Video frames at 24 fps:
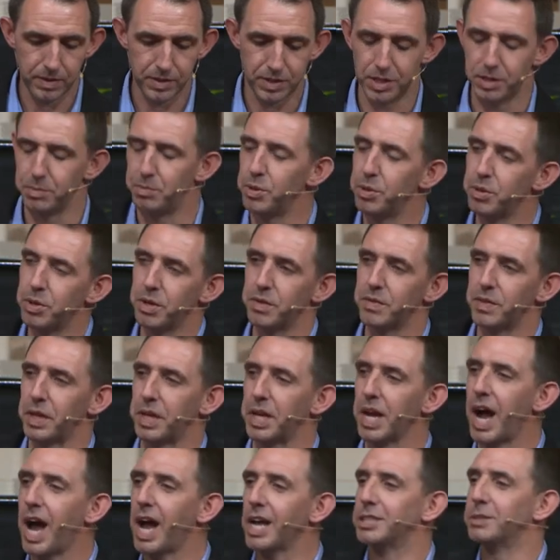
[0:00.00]
See, the beauty of the
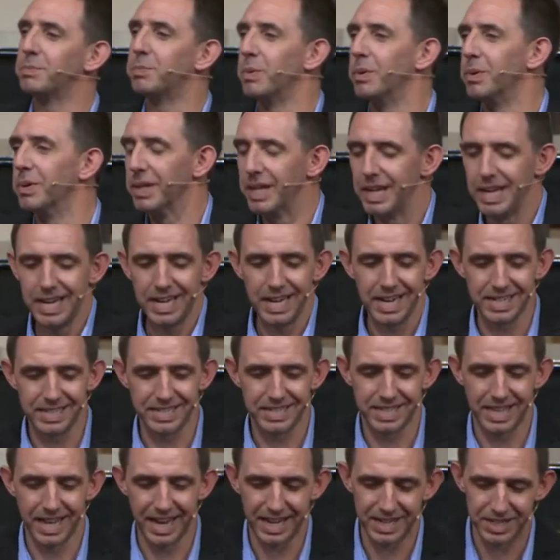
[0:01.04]
gospel
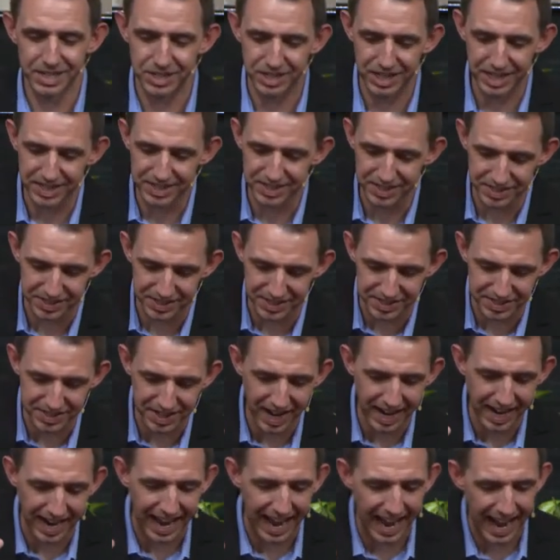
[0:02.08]
is that Jesus does
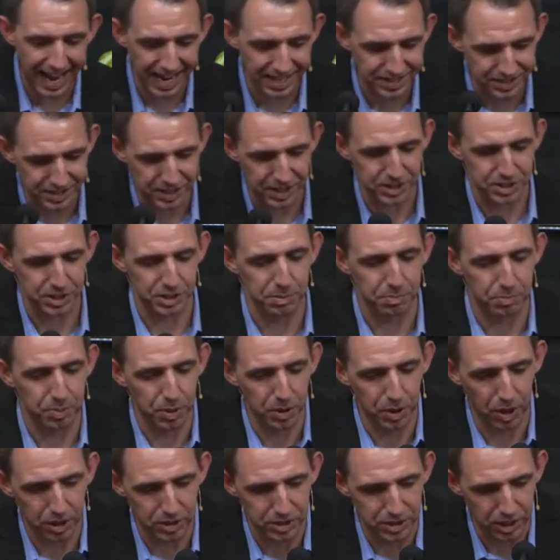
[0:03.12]
not ask us to
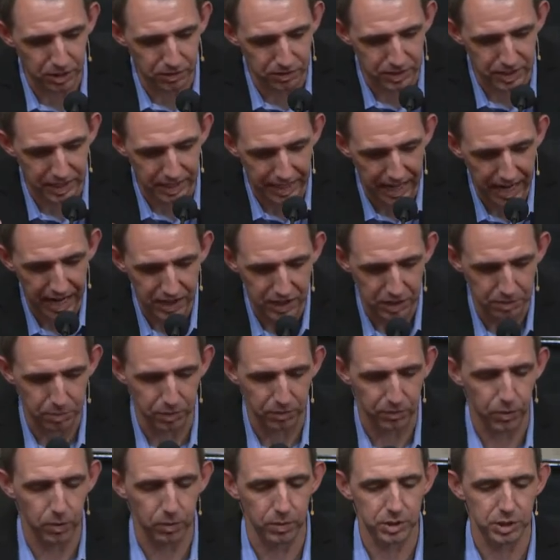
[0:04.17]
put ourselves together
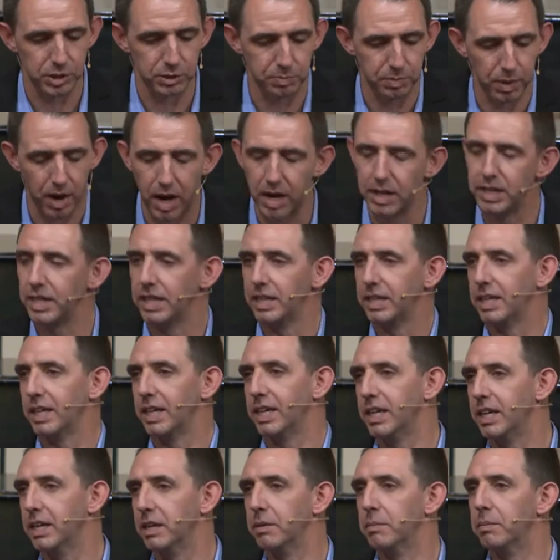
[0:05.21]
before responding to
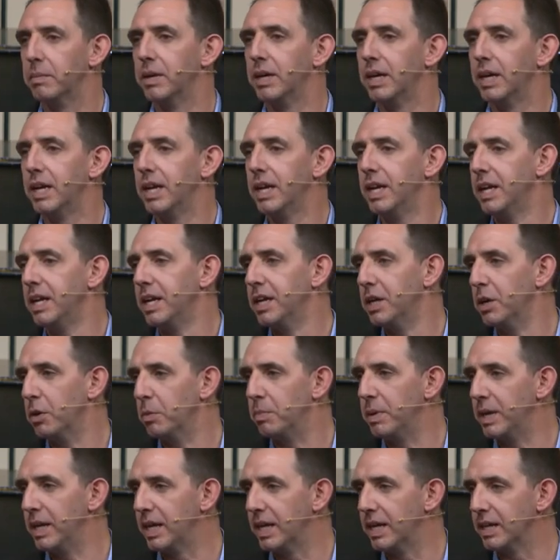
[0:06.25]
him in
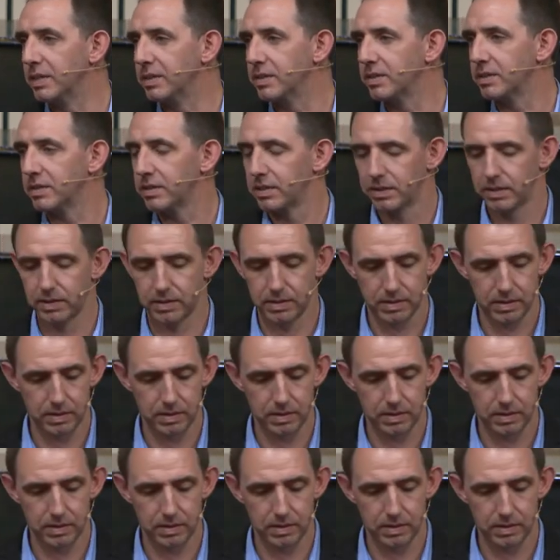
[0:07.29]
obedience.